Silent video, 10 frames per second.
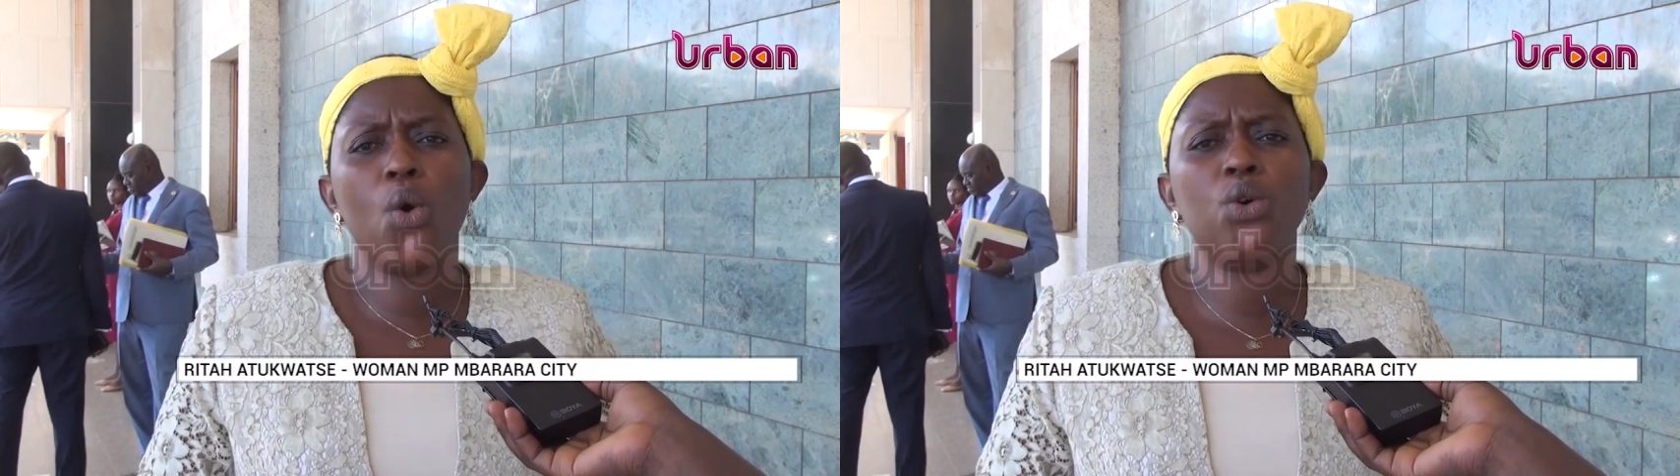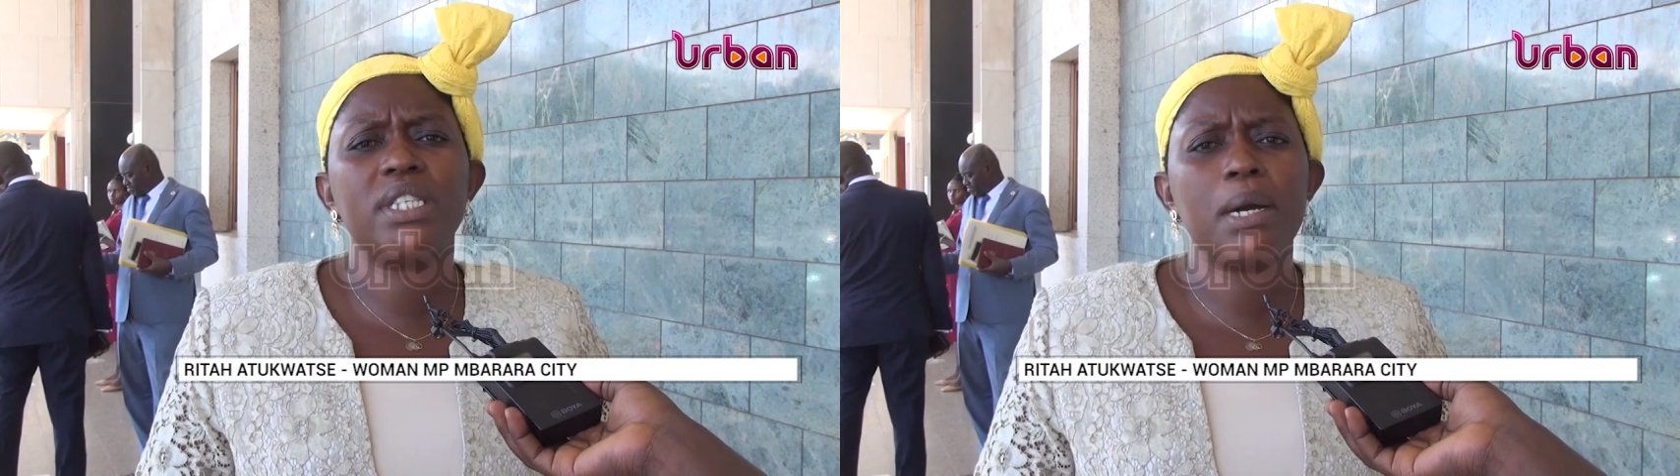
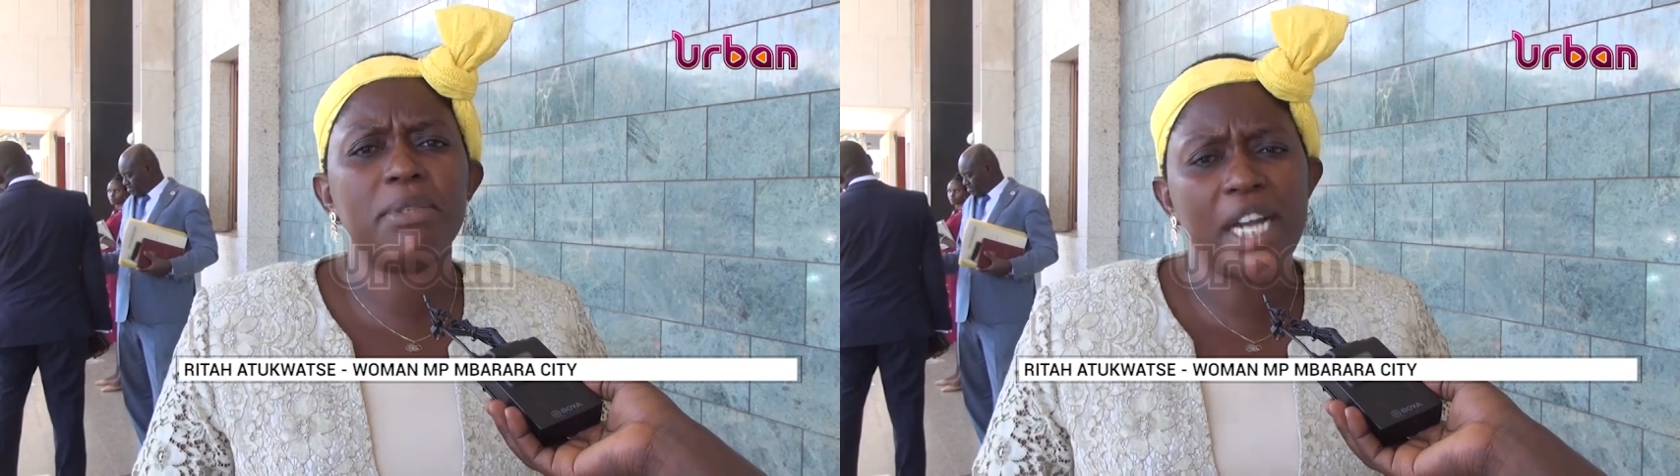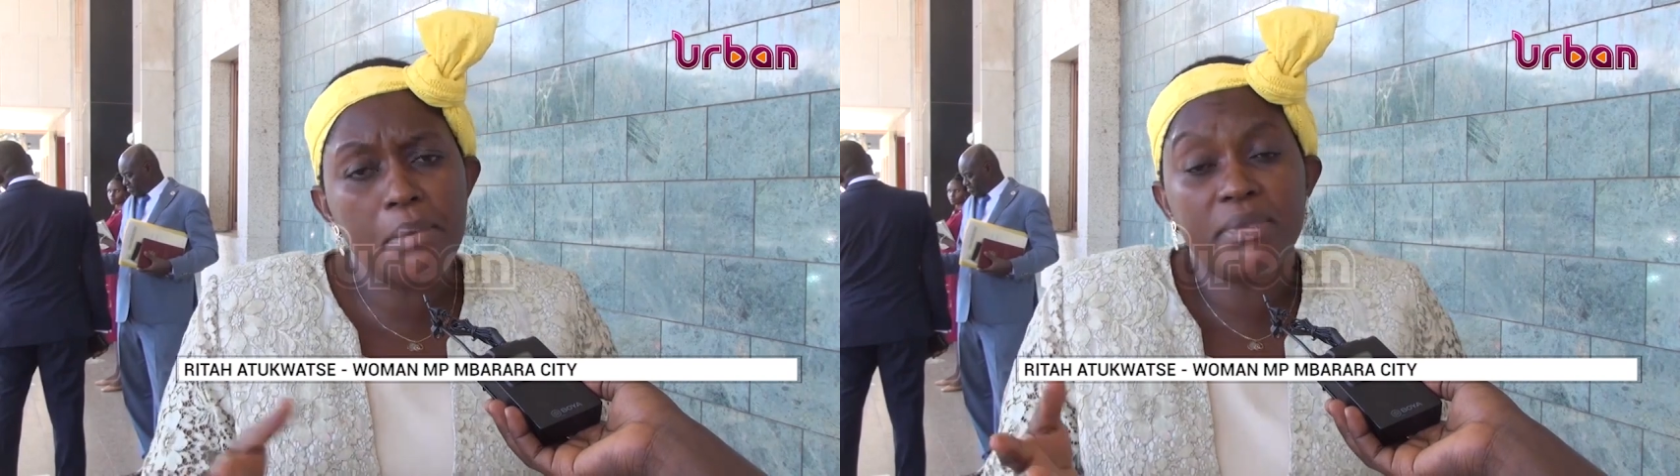or
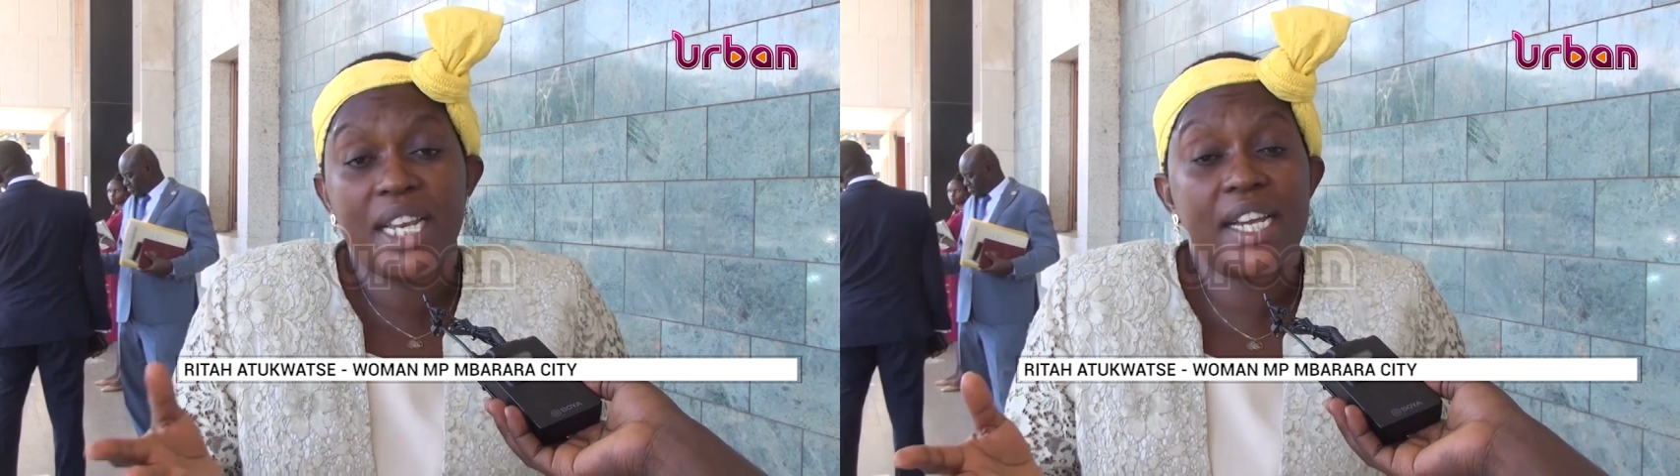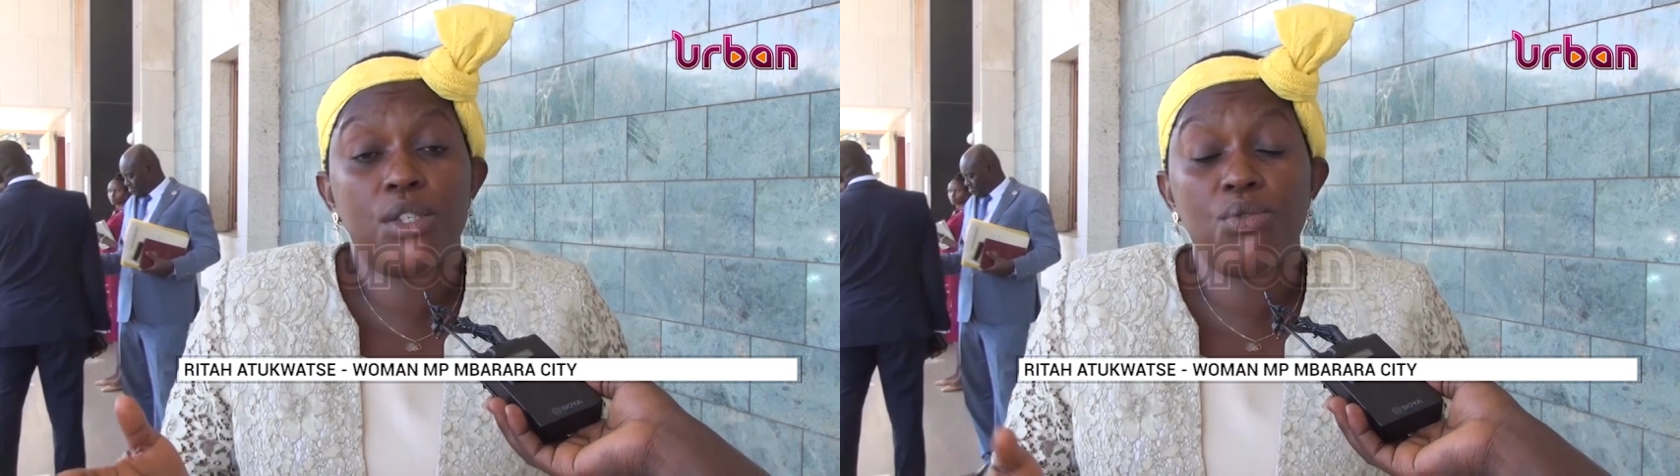
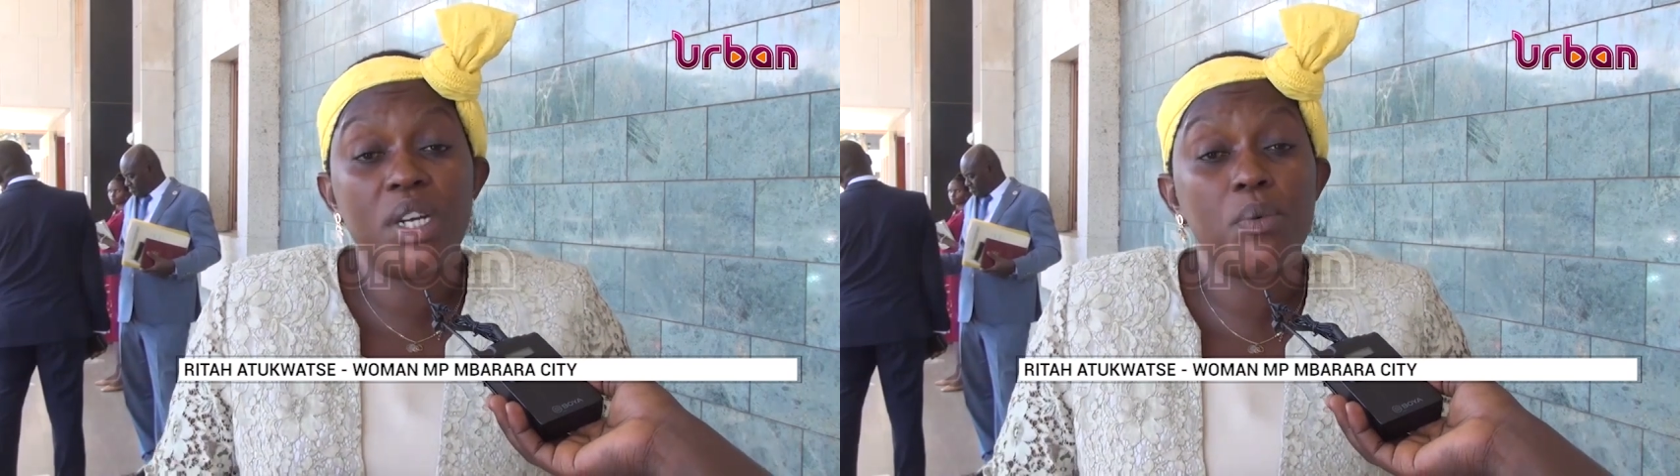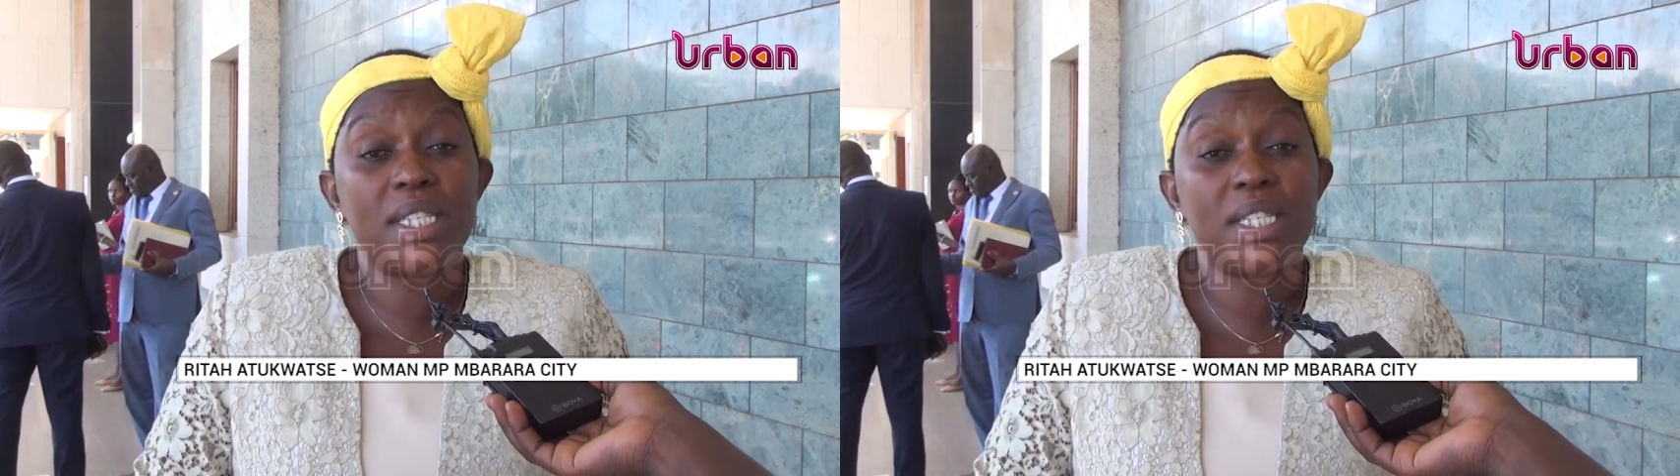sometimes, like today,